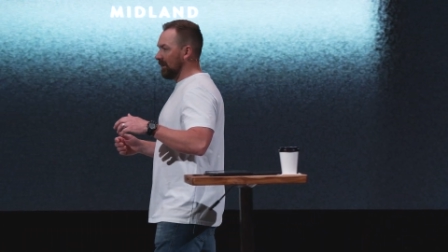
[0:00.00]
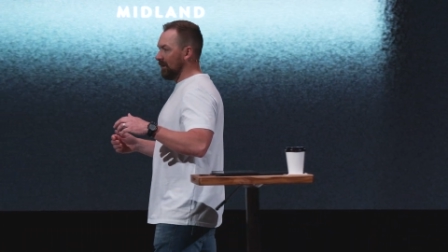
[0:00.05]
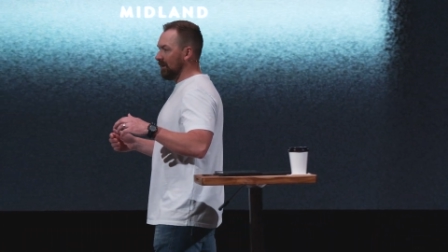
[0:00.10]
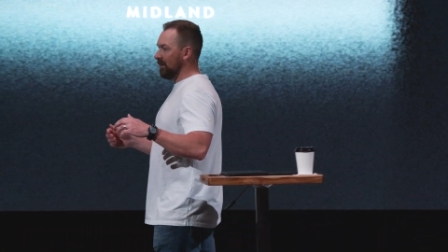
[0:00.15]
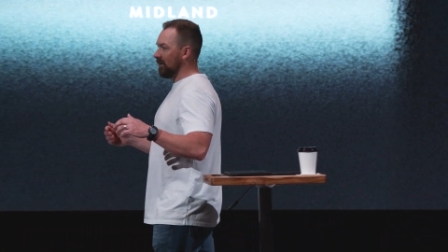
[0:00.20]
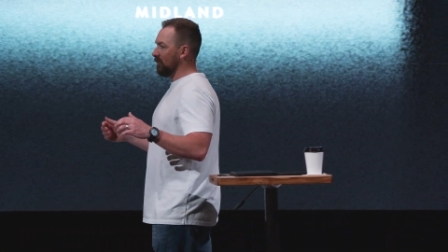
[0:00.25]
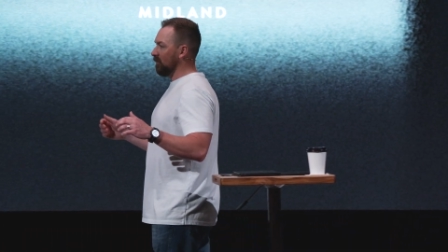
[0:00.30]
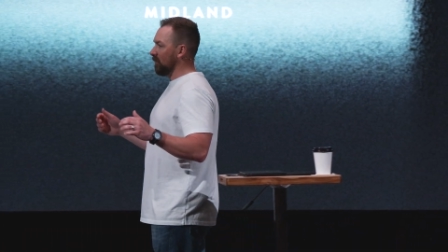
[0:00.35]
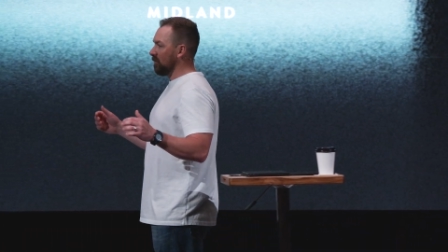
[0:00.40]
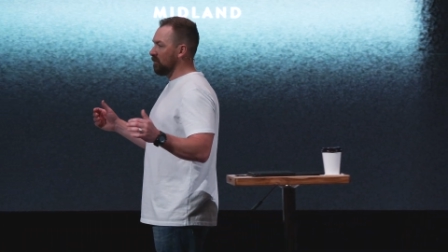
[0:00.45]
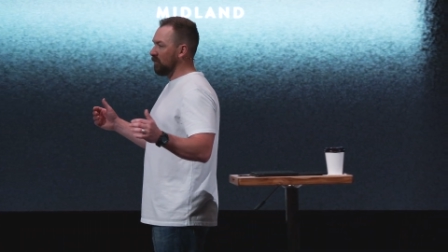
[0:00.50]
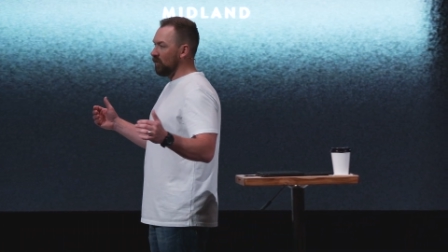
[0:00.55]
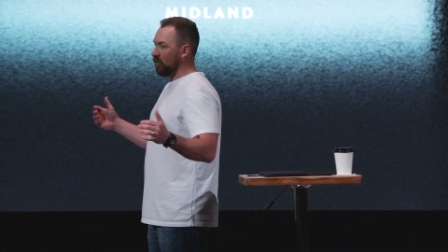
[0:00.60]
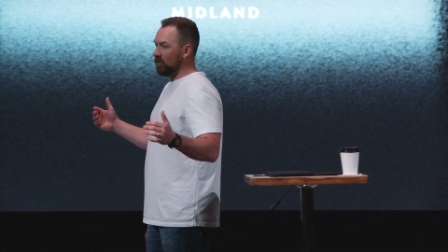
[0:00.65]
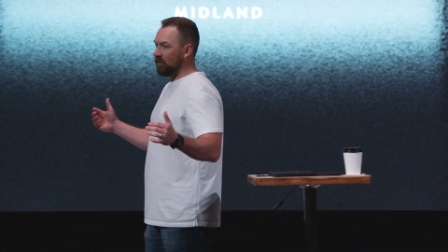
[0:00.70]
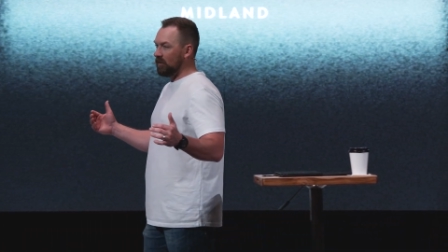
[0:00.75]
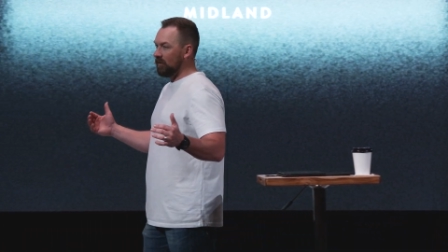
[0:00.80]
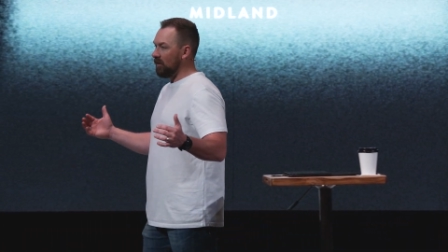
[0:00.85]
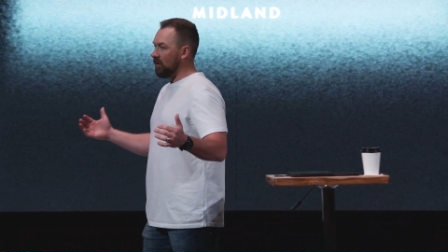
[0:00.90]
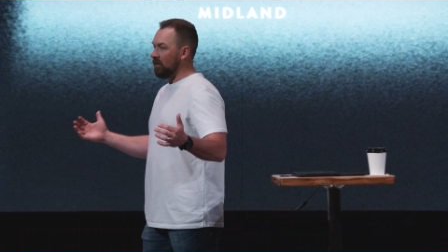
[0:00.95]
Uh, we
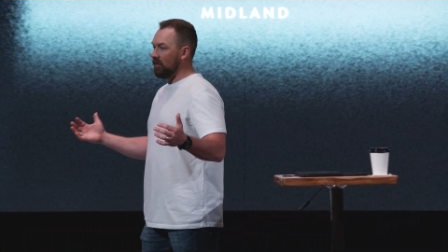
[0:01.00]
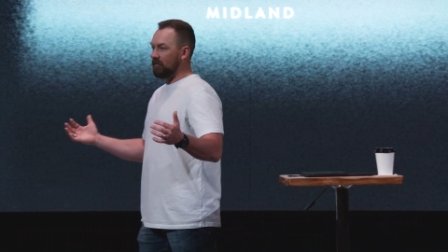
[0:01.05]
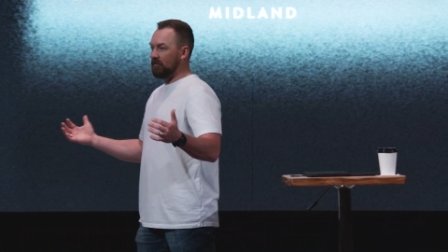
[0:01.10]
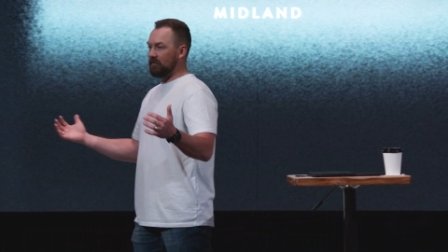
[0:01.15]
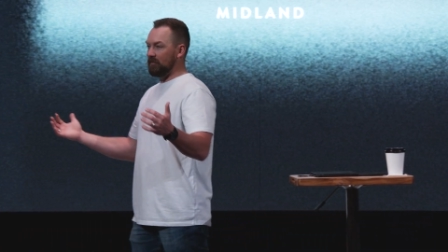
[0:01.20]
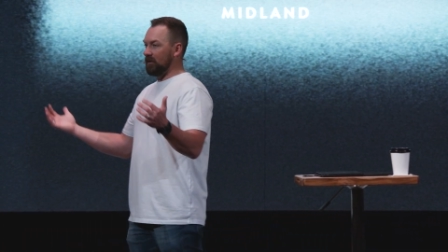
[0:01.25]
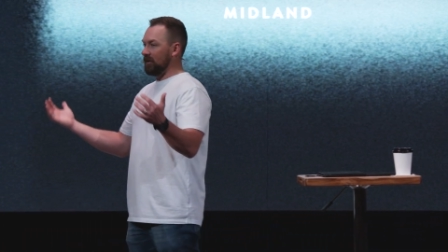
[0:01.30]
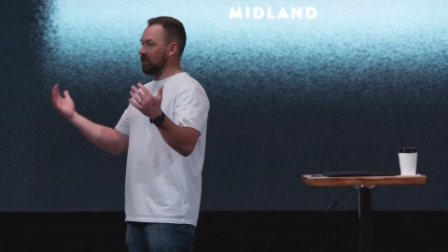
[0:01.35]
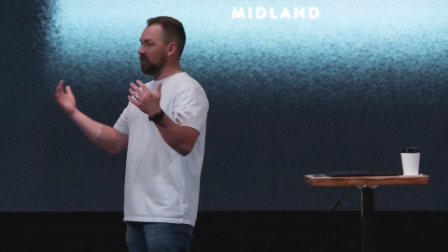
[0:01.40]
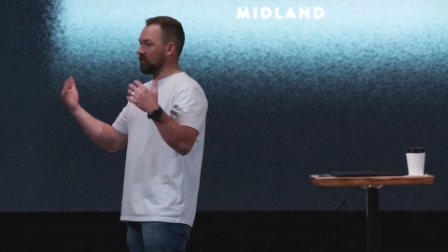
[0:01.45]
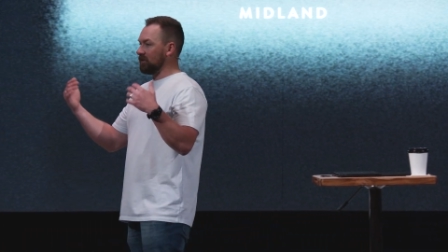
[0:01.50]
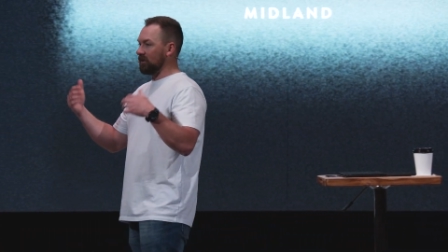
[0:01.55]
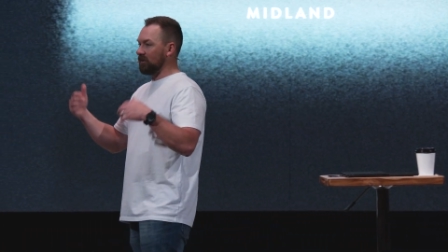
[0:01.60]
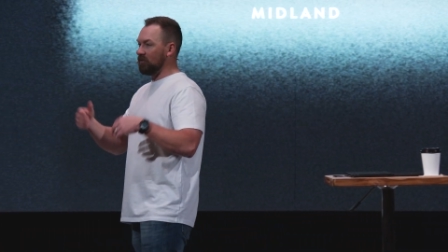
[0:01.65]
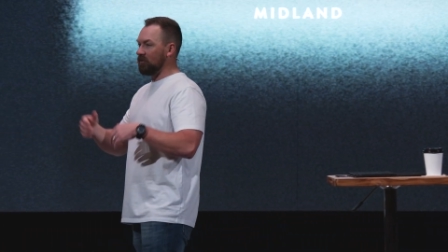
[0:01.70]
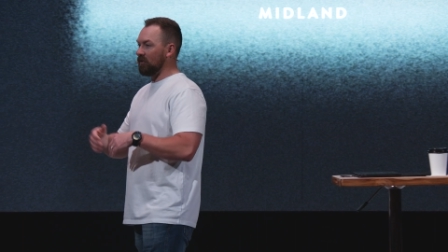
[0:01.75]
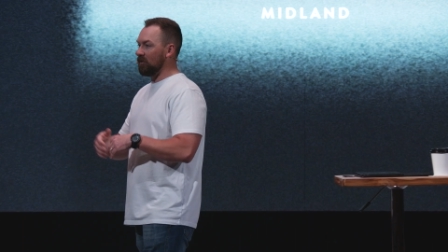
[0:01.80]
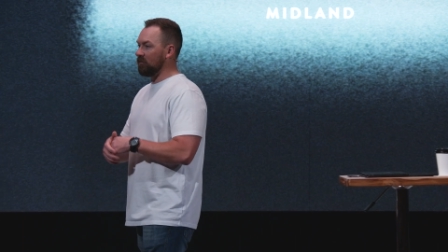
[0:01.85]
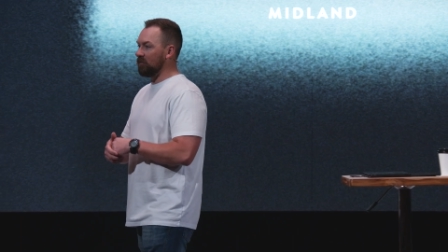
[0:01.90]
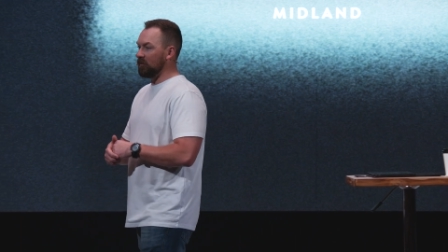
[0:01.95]
pulled it off, and it was
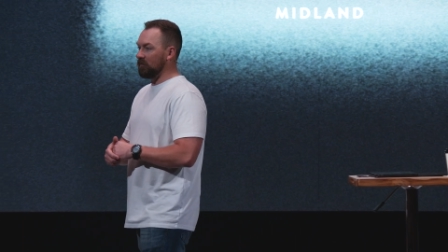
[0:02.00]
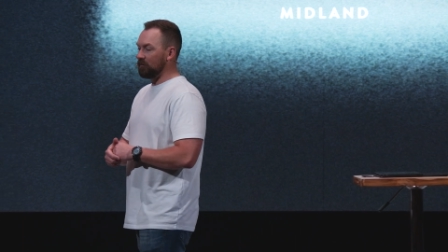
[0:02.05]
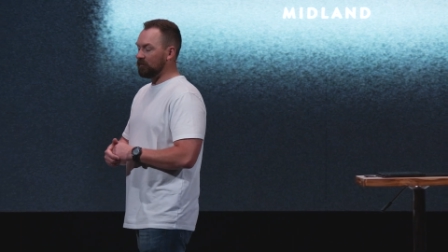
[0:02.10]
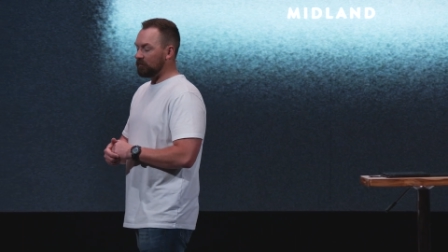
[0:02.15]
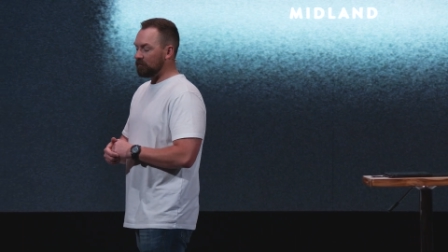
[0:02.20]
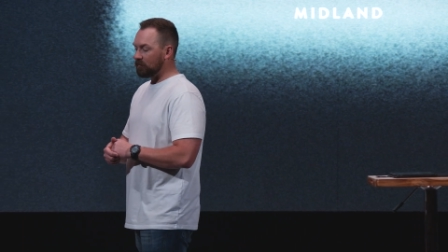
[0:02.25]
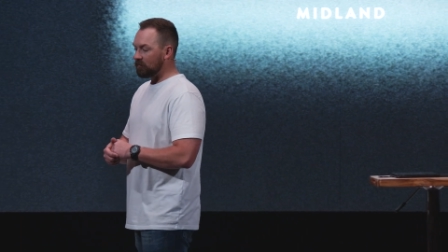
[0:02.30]
incredible.